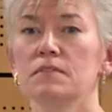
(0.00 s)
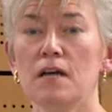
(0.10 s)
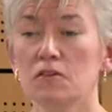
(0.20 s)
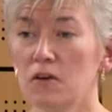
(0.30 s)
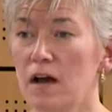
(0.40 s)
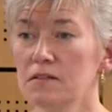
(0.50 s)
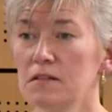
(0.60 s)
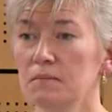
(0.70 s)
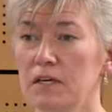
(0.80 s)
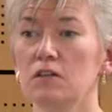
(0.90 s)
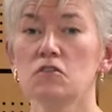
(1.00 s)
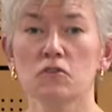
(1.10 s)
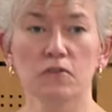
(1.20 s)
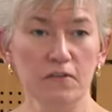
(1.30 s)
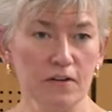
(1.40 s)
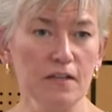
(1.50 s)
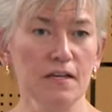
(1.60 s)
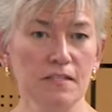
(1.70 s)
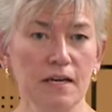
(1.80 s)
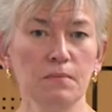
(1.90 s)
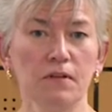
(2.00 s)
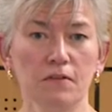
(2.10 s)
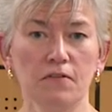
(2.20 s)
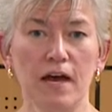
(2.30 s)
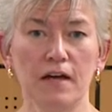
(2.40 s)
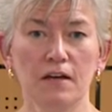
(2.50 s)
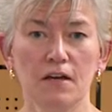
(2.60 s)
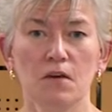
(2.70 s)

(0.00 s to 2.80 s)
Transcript: Dr. Aslam being a terrific example of that.